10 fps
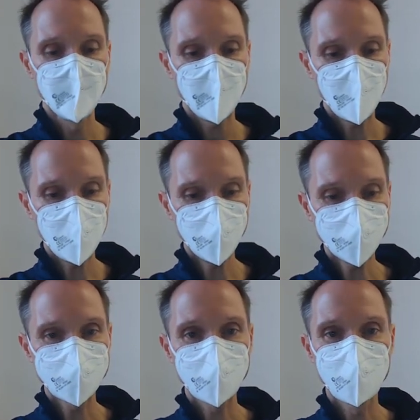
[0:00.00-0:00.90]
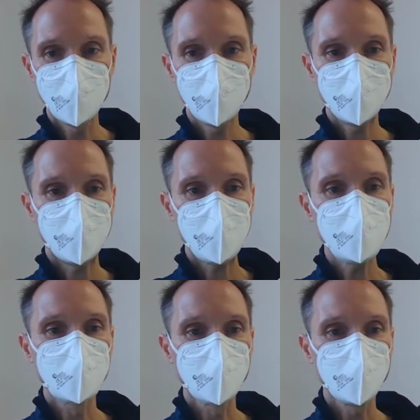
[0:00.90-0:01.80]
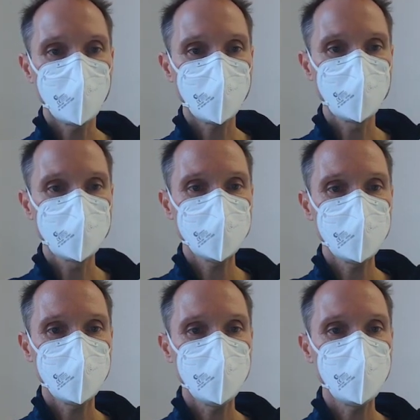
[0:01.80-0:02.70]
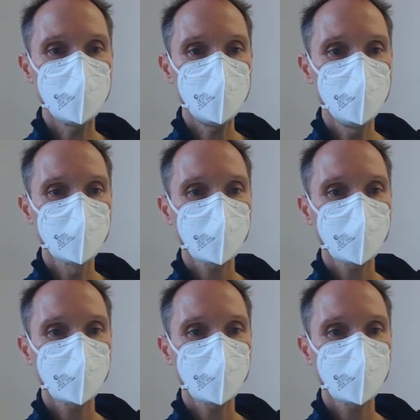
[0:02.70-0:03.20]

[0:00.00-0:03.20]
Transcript: And the label that you see here